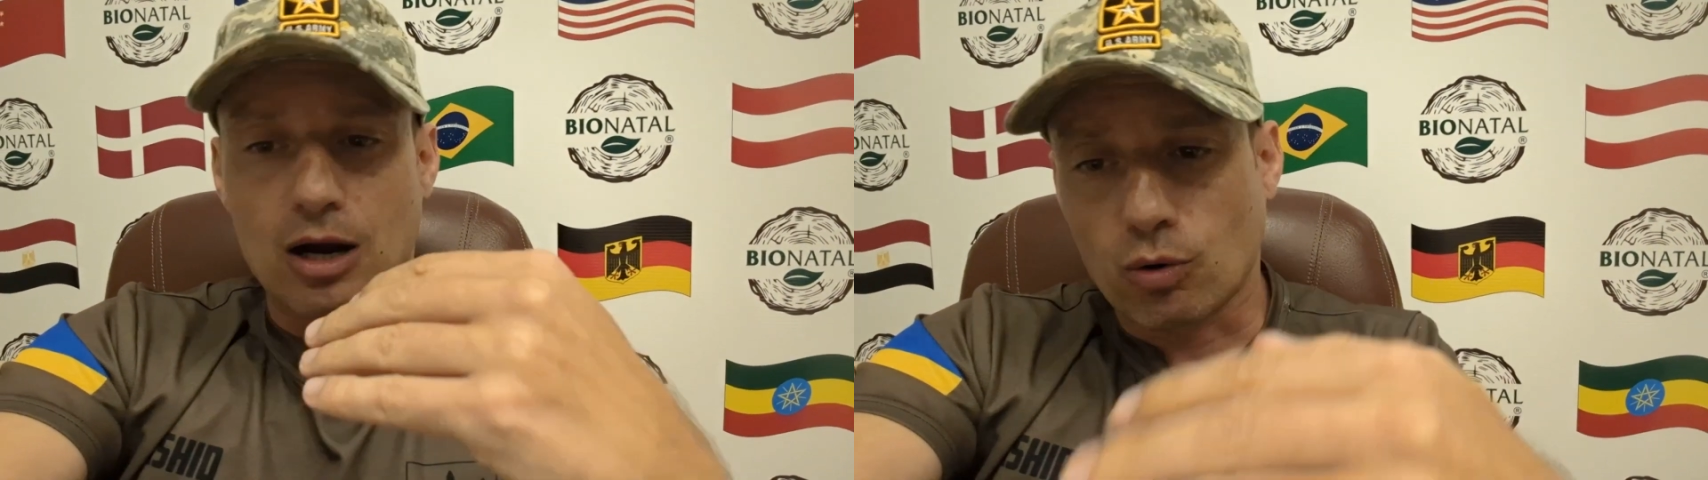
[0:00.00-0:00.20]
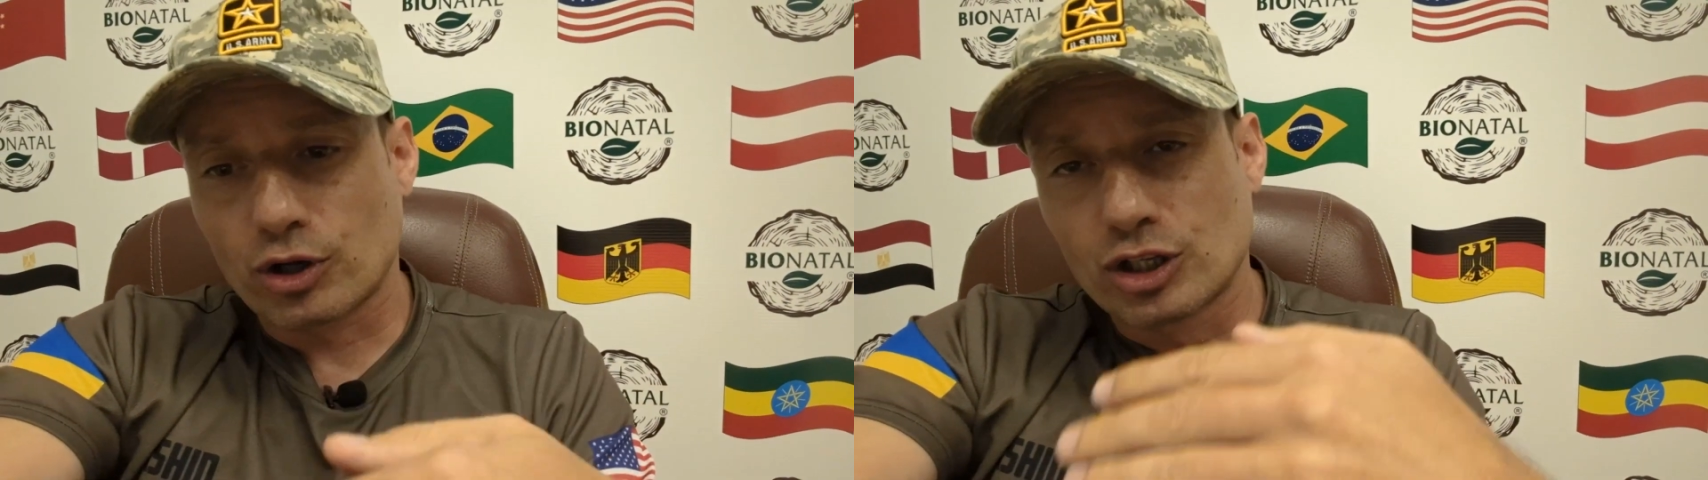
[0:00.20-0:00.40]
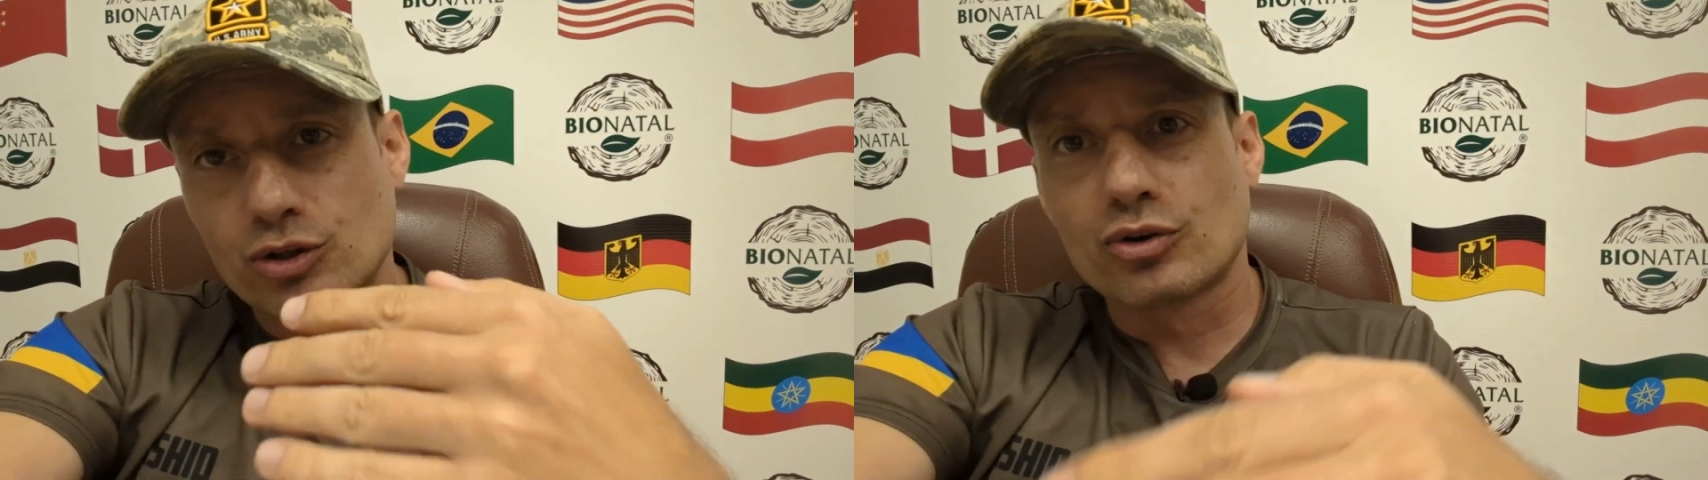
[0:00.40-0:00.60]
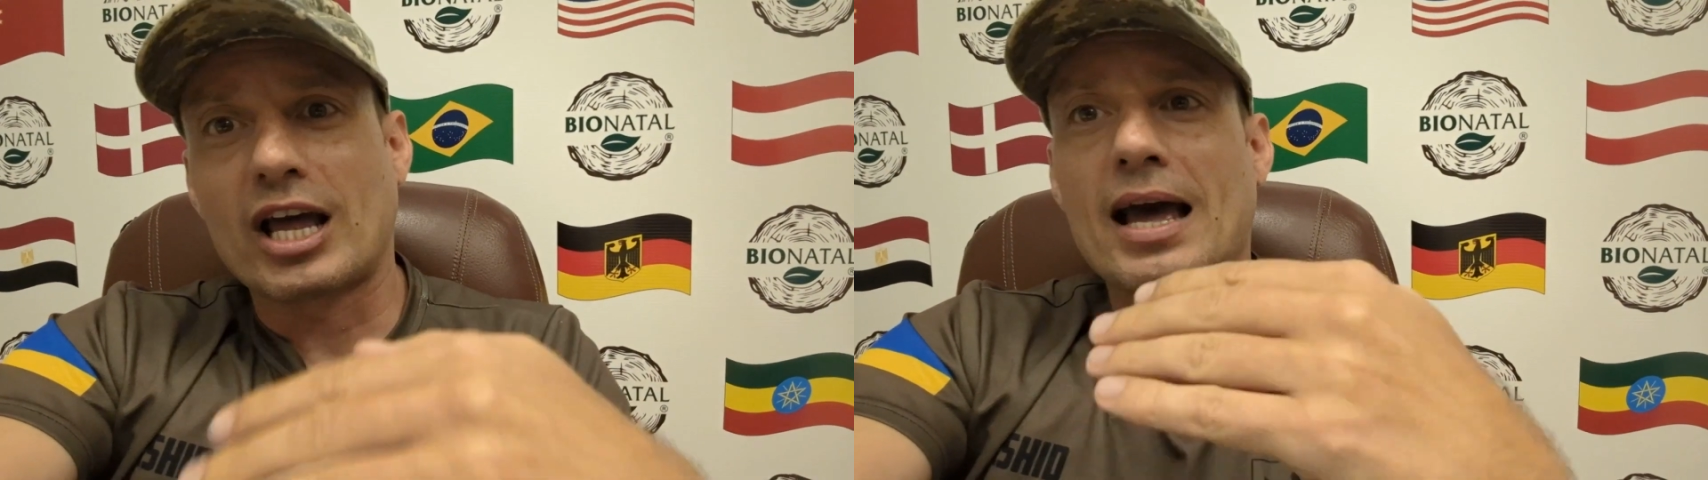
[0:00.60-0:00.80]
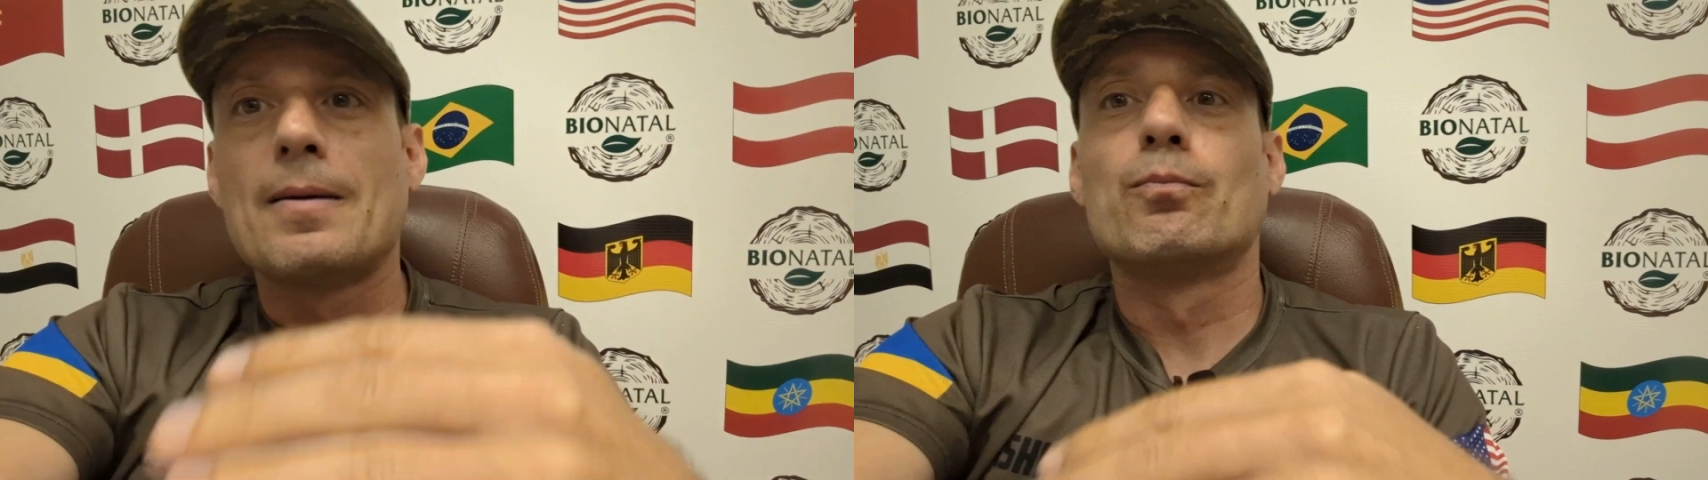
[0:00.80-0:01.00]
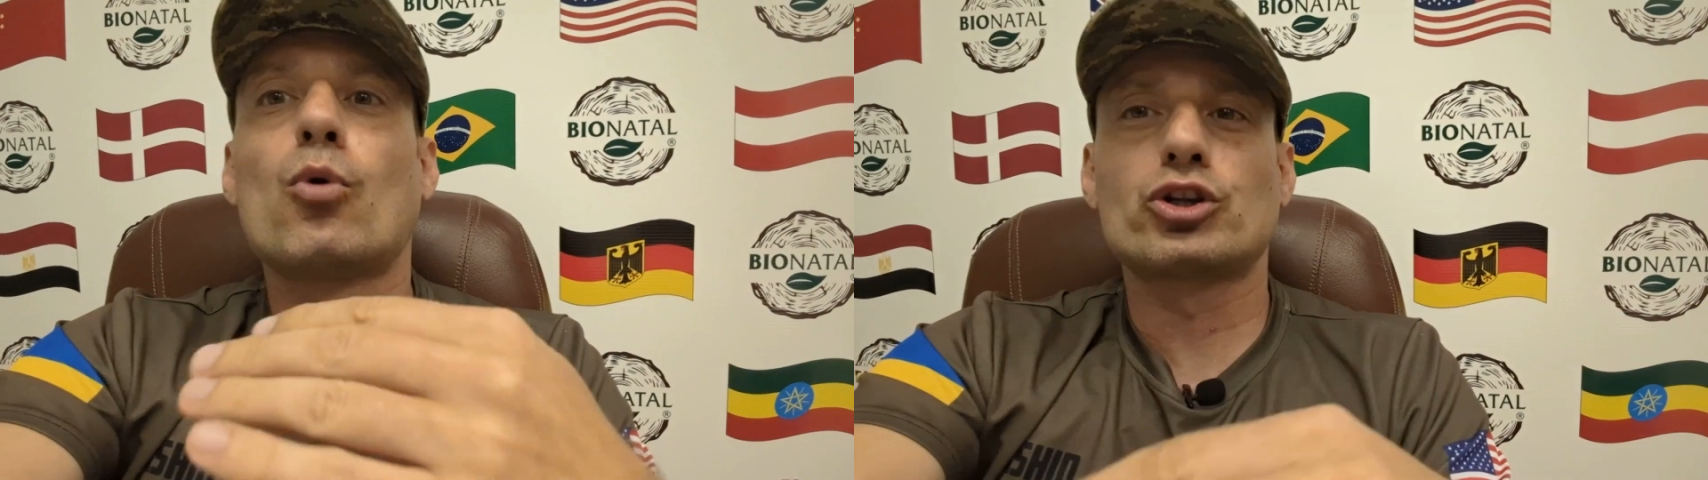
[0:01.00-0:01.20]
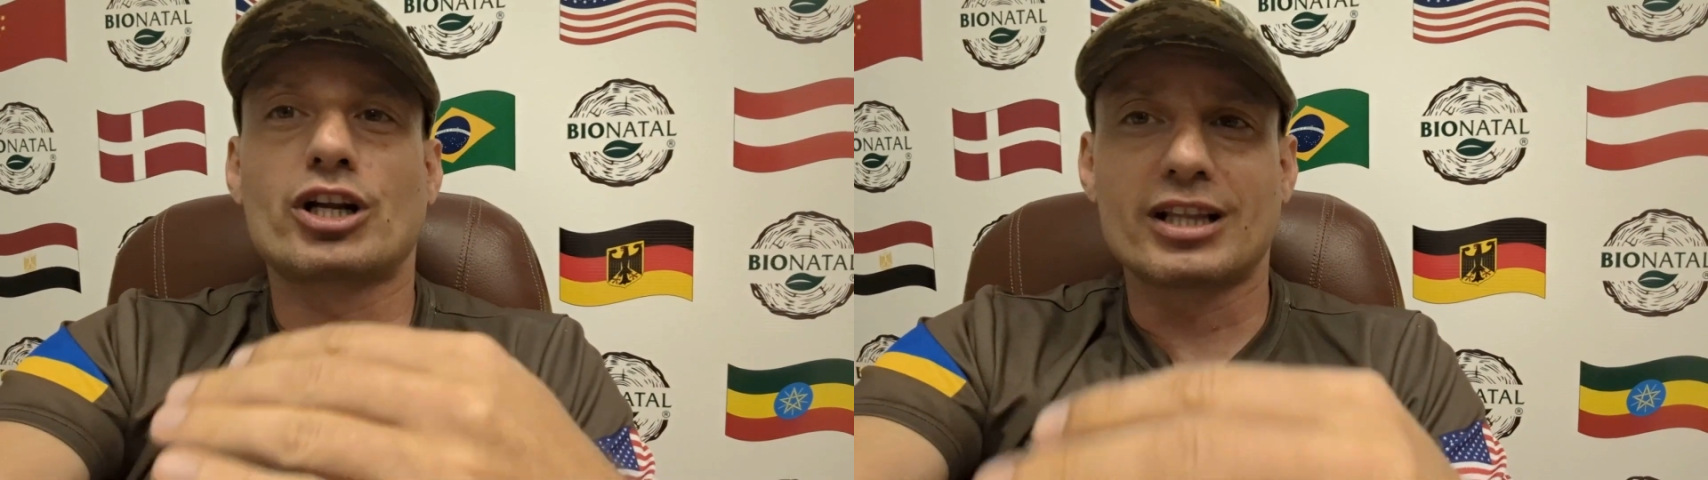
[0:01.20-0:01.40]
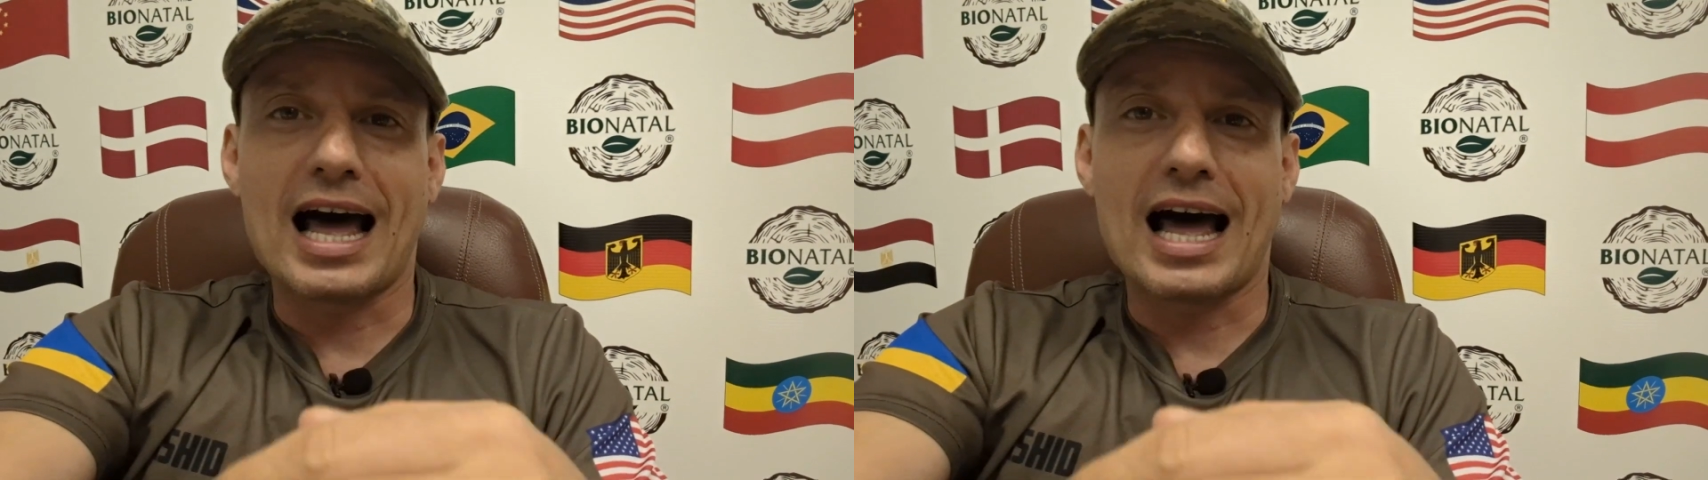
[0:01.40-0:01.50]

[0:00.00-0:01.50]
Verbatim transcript: according to the modern